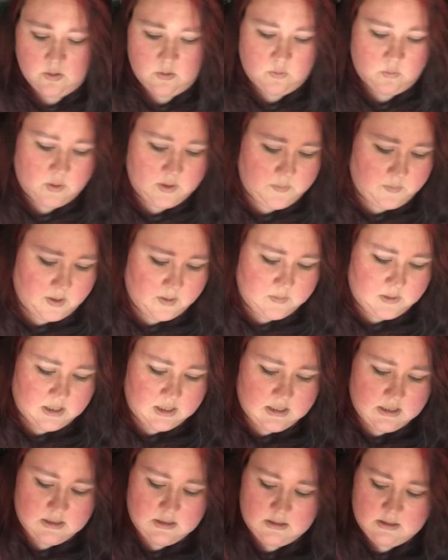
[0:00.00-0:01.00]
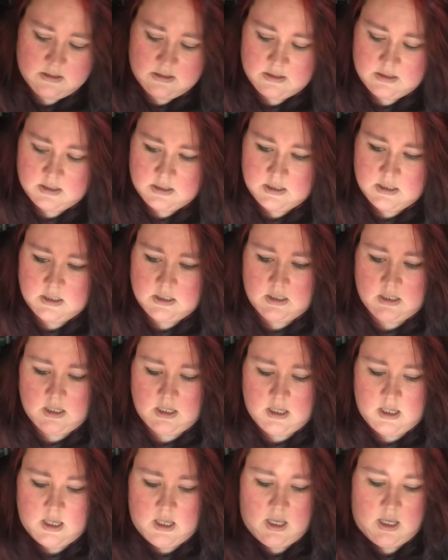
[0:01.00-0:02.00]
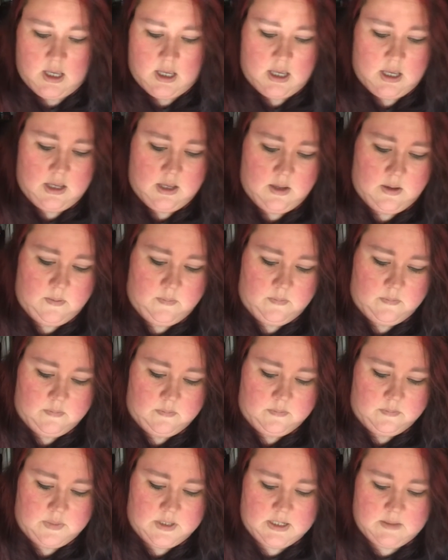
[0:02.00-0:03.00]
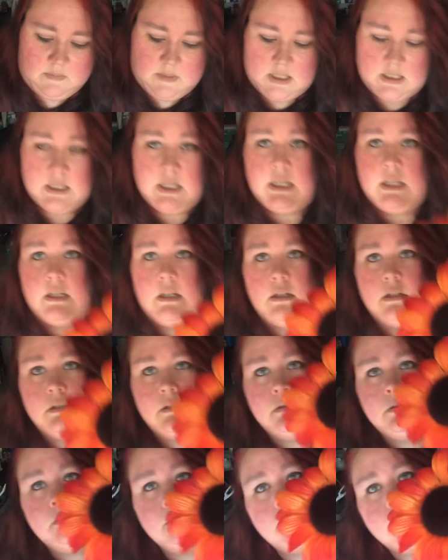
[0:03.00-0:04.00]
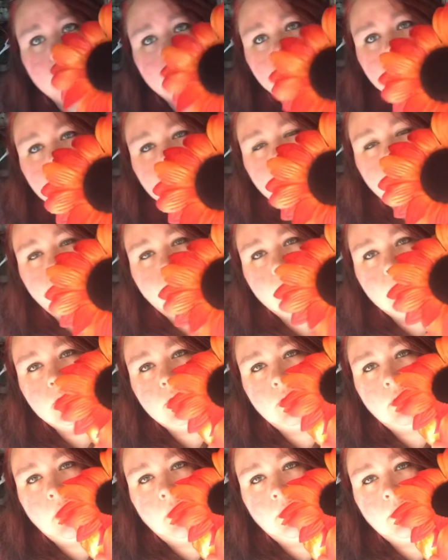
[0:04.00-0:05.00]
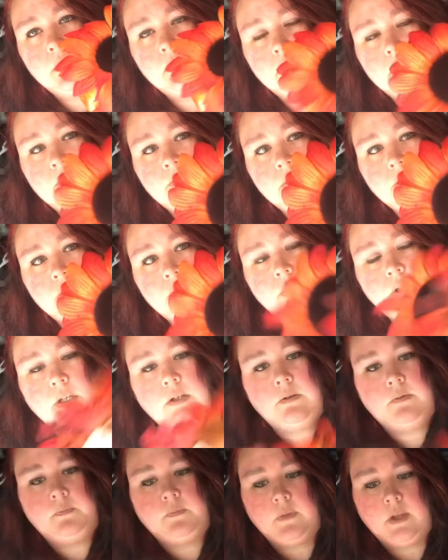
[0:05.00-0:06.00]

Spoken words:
with pumpkin, but I'm not like a, oh, I showed that one. That was so cute.